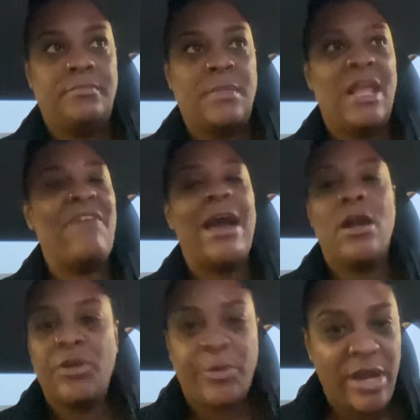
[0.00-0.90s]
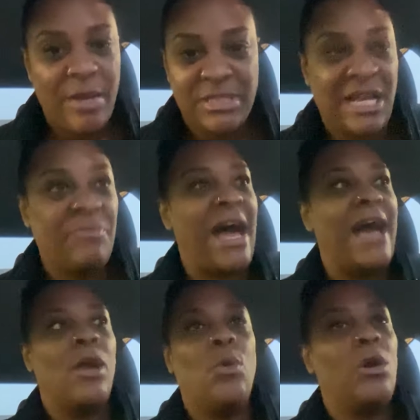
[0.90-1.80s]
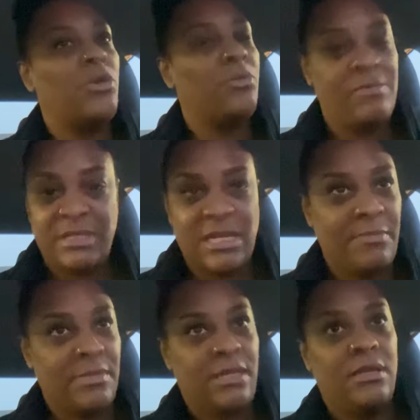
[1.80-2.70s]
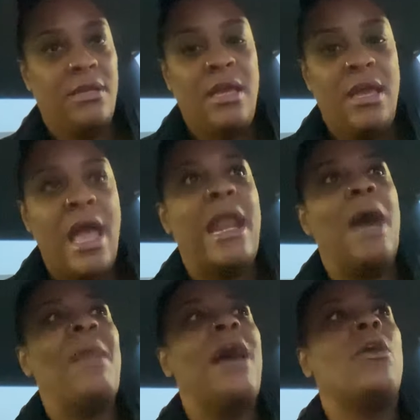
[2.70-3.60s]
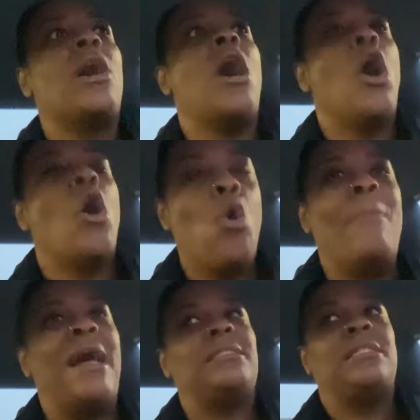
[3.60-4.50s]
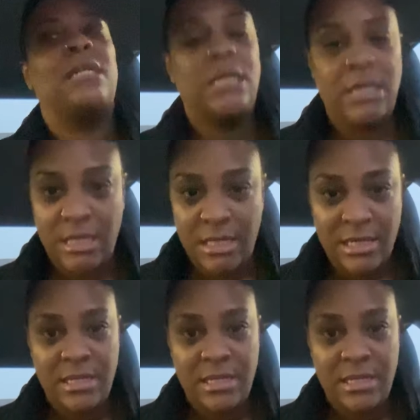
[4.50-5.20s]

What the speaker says: If I don't agree with something, I don't agree with something. And I'm not going to hold my tongue